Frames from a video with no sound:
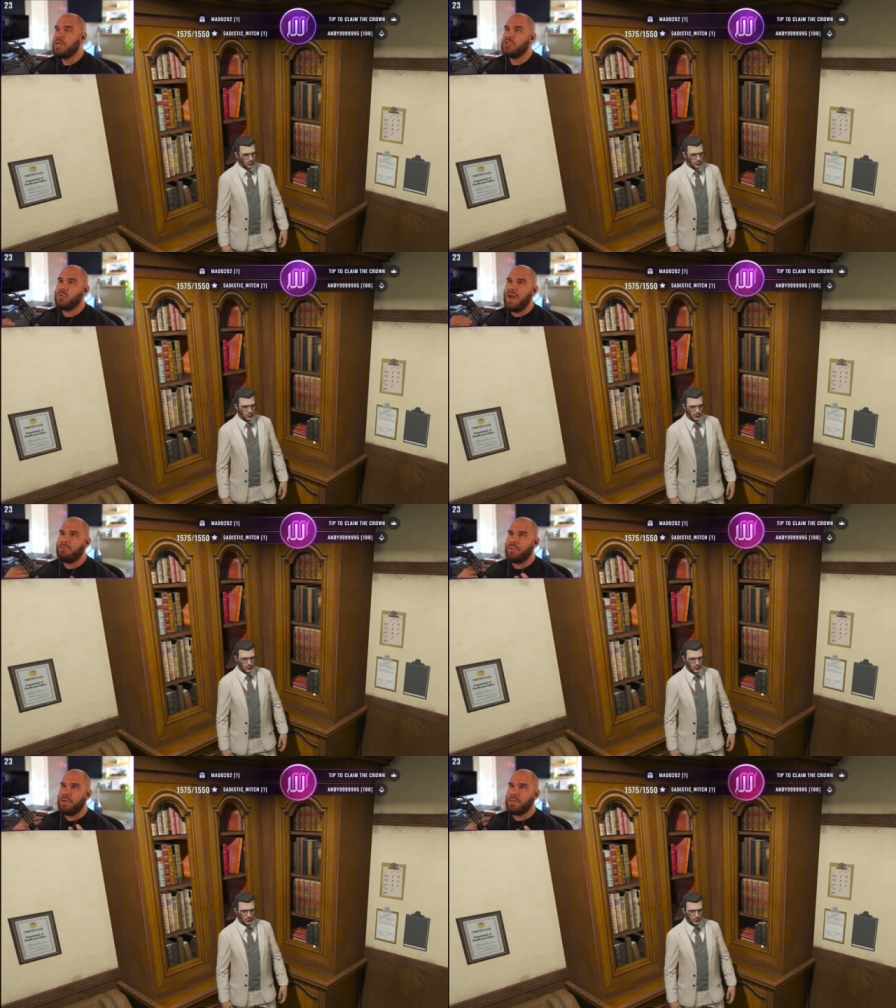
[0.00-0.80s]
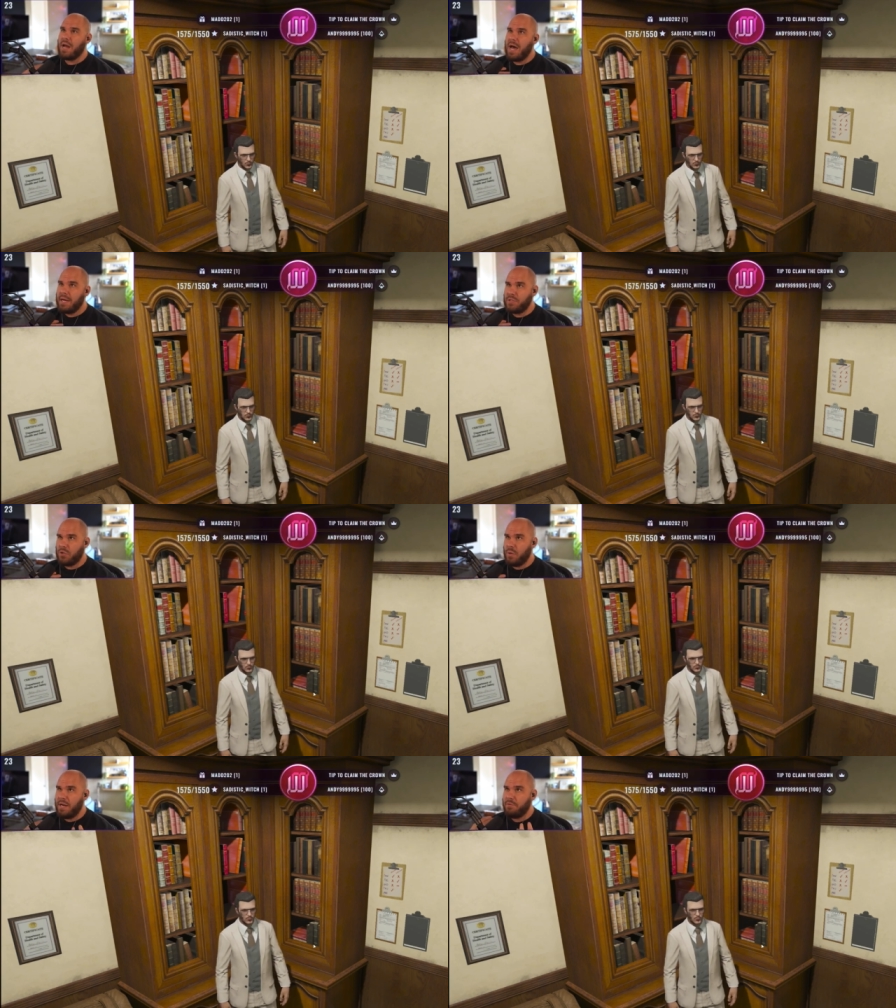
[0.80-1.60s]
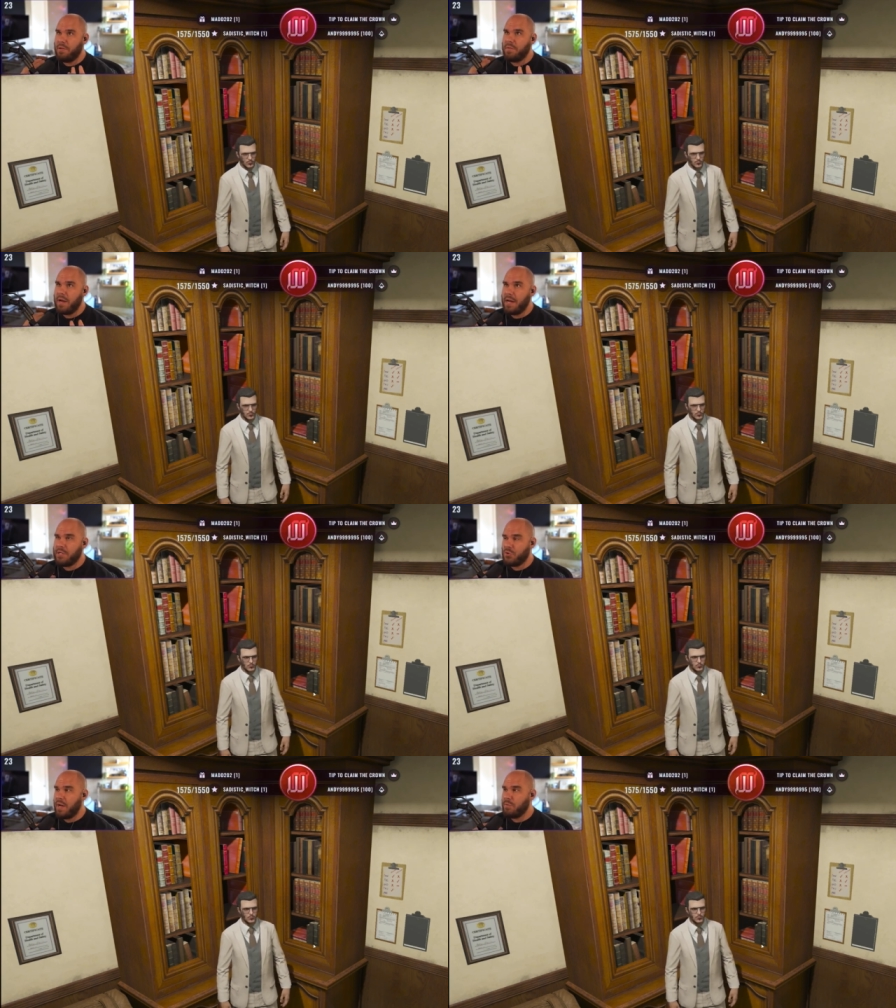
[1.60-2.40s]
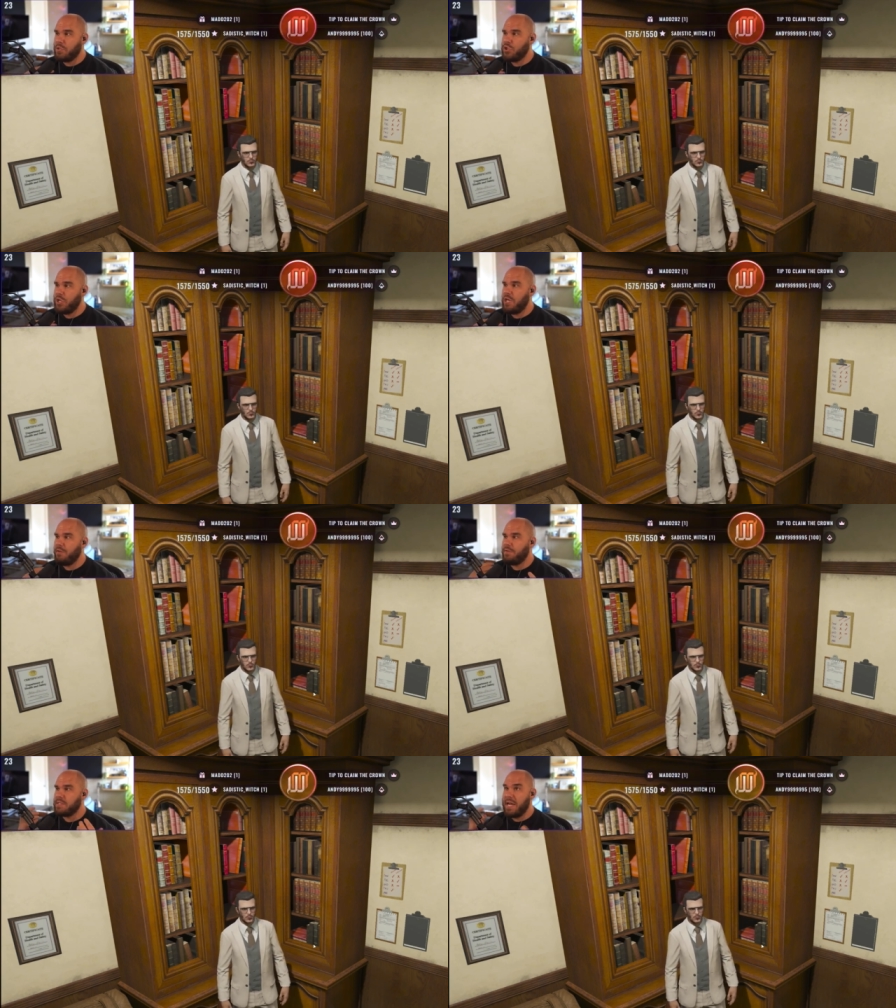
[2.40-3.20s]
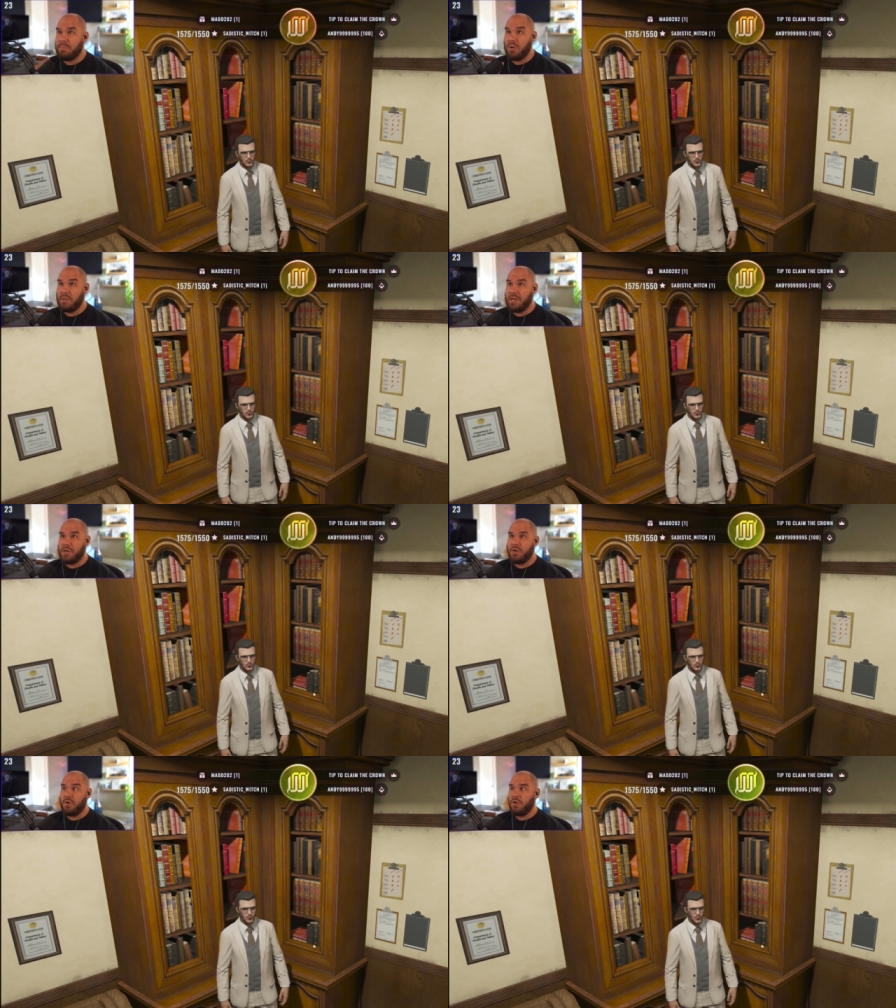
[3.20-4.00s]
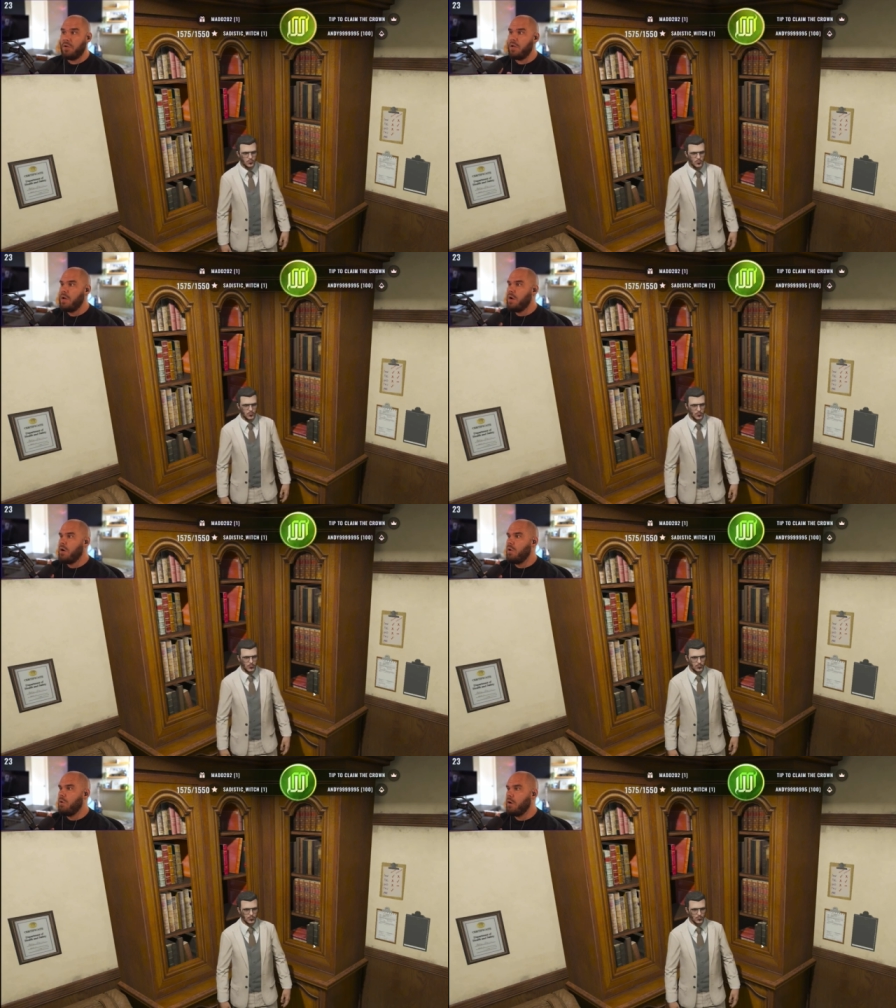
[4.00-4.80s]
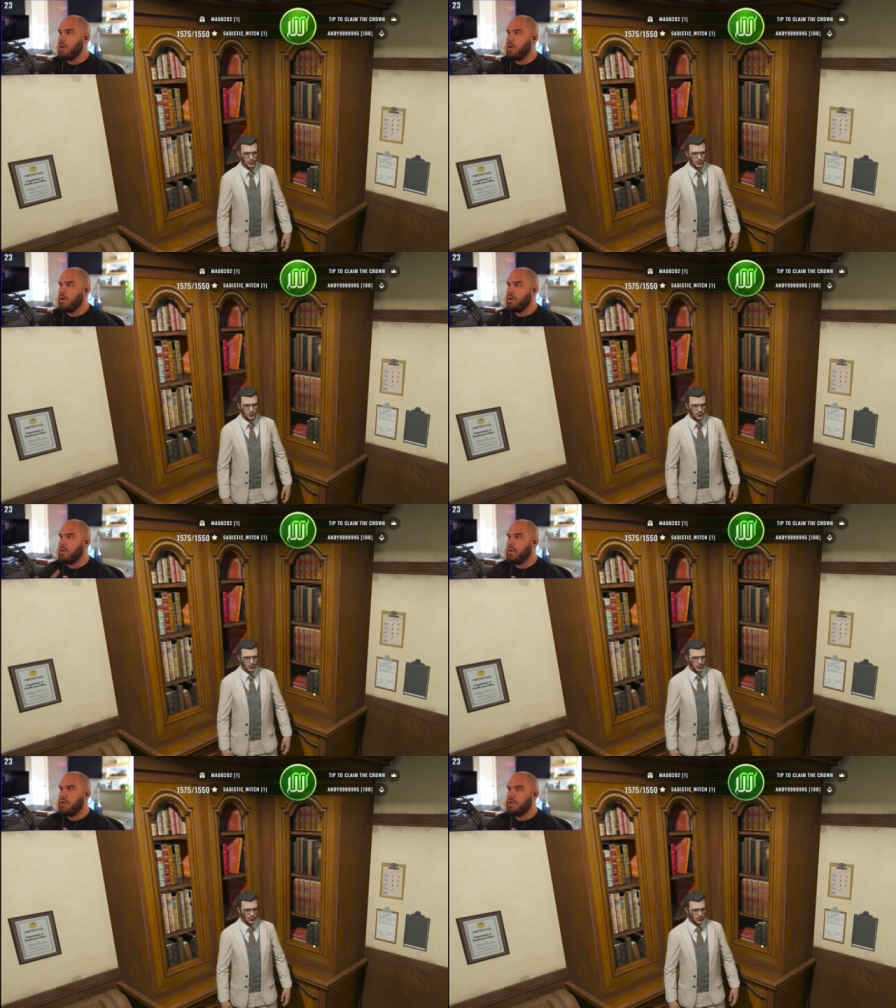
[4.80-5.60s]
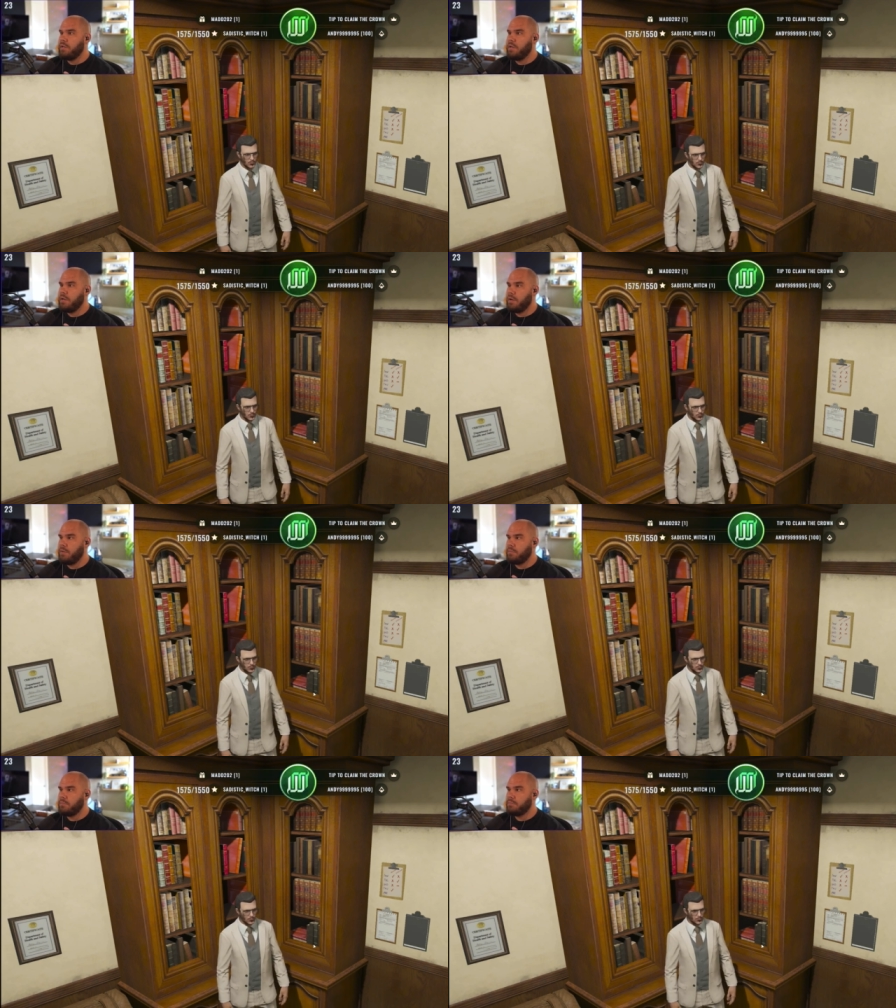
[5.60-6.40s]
So everything that I do and everything that I try to achieve is like political or, you know,